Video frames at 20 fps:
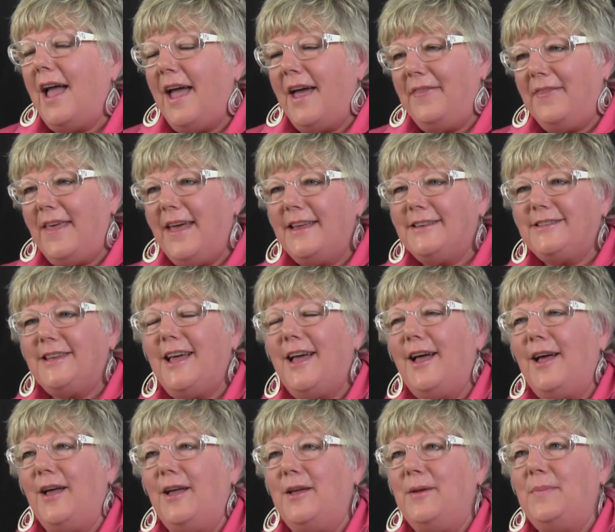At that
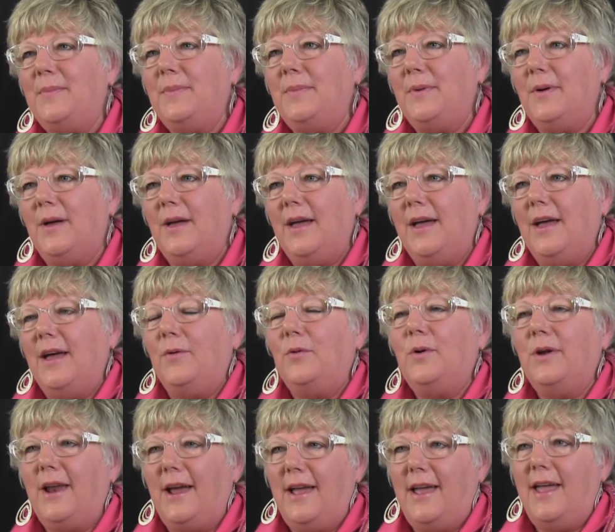time,
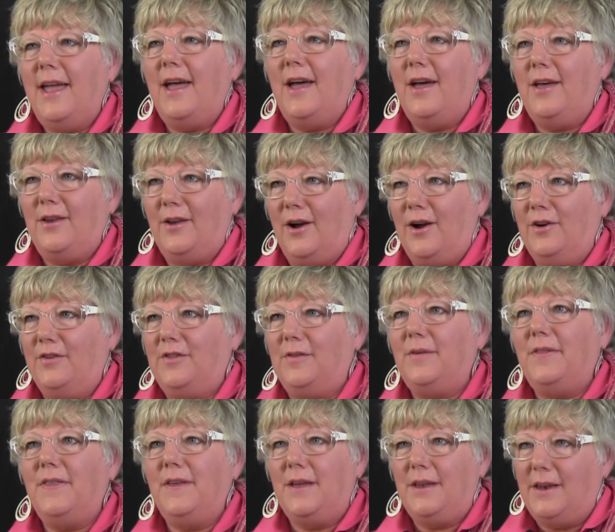when I had Arts
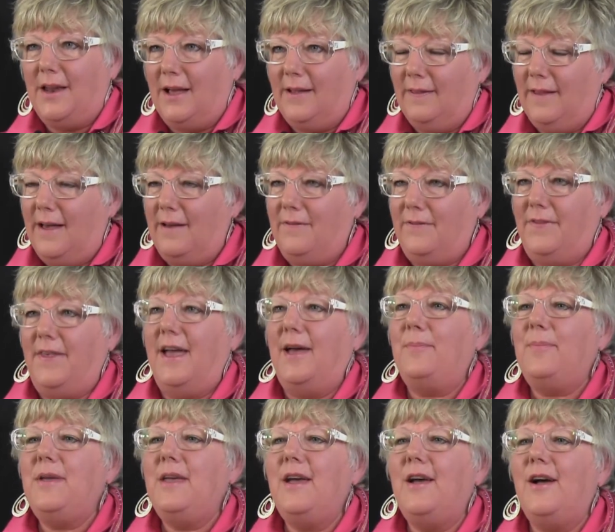Within, I left
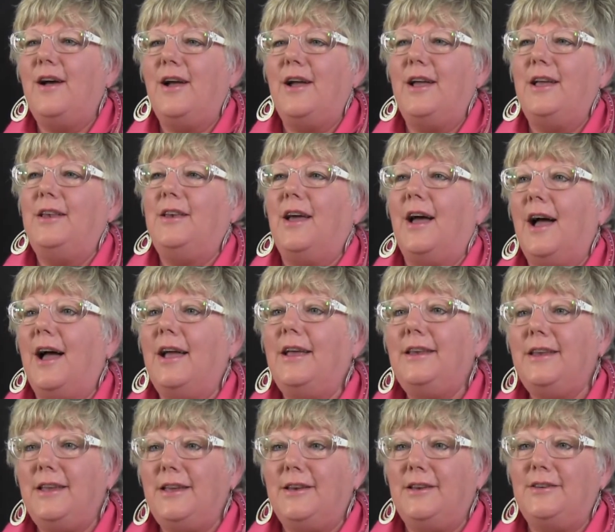that behind. I
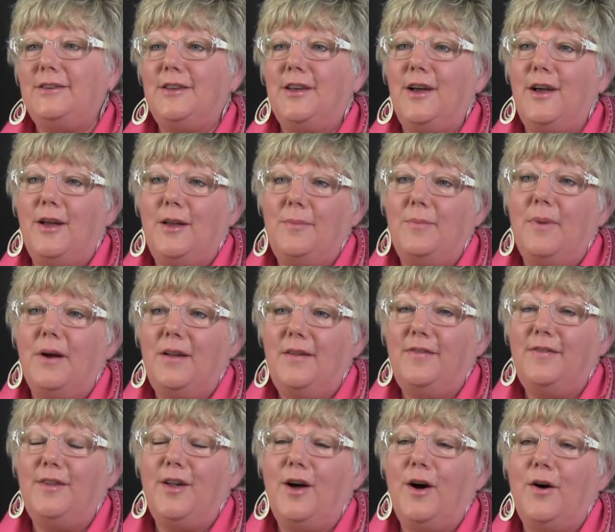needed time
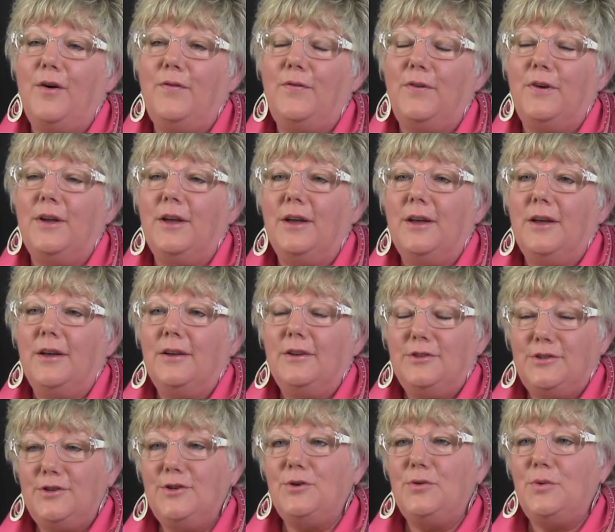myself
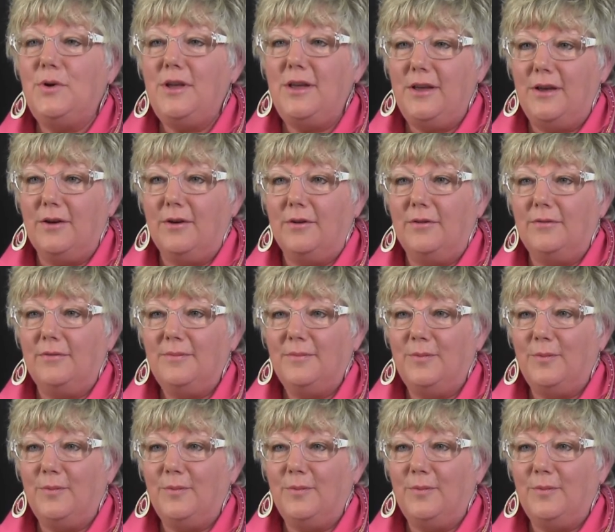to heal.